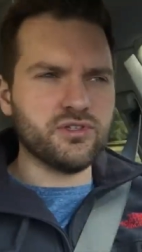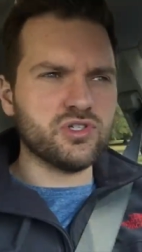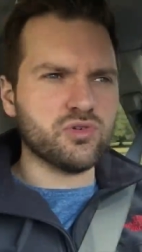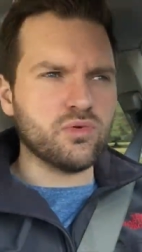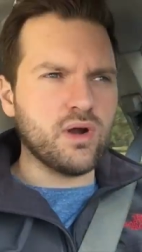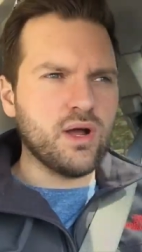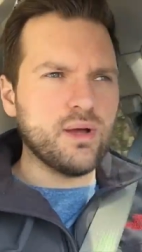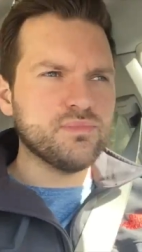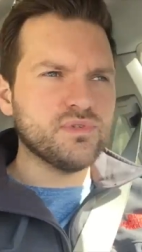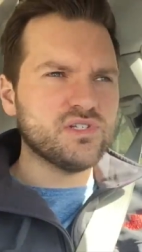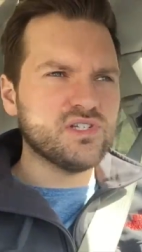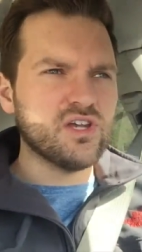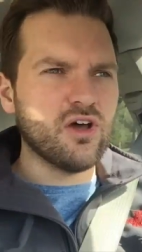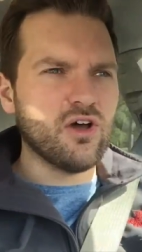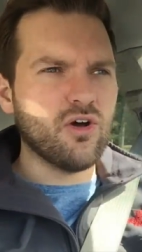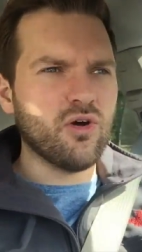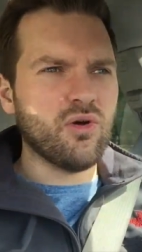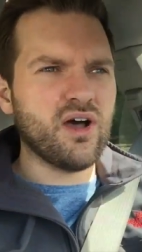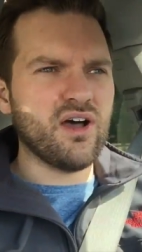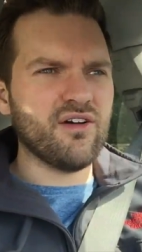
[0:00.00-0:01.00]
shrubs.
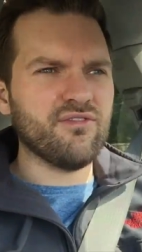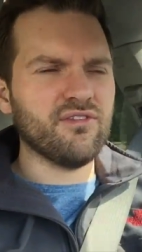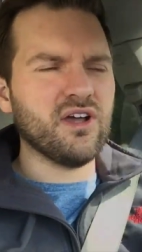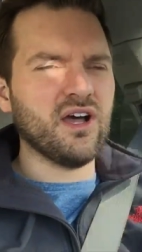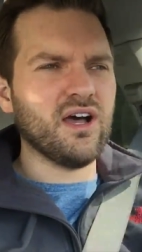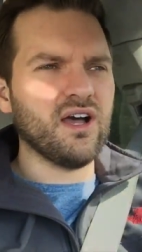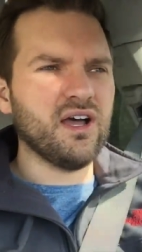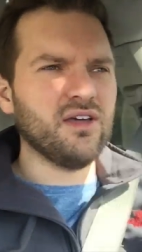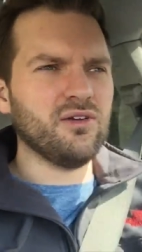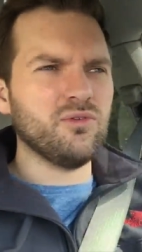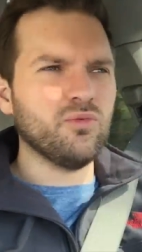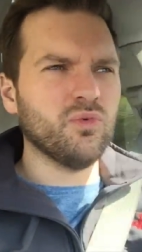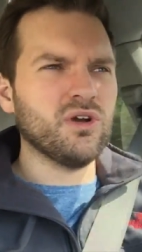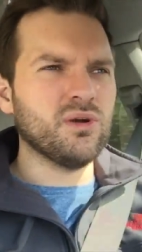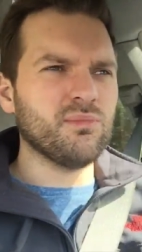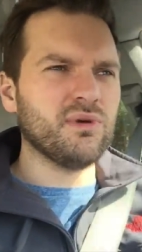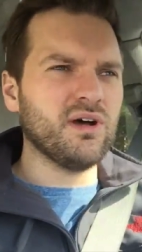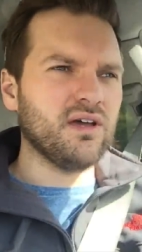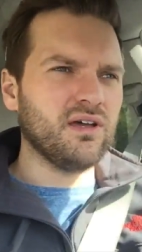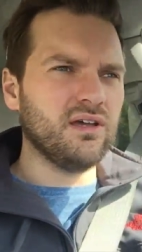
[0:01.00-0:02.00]
So I've got one
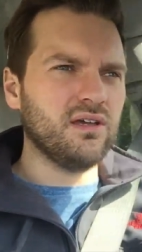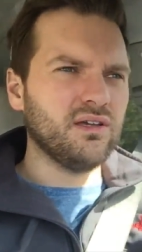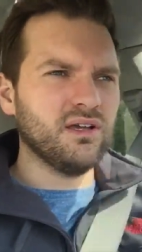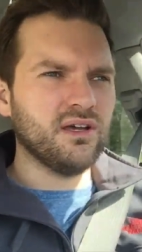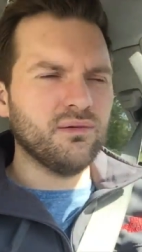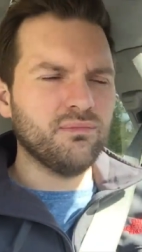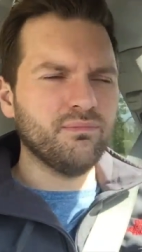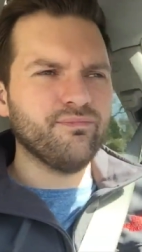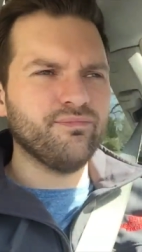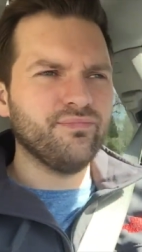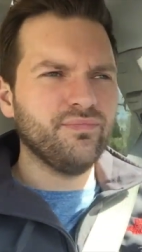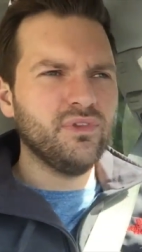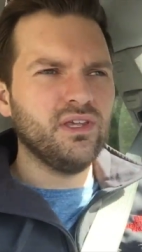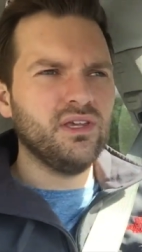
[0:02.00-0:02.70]
of my um,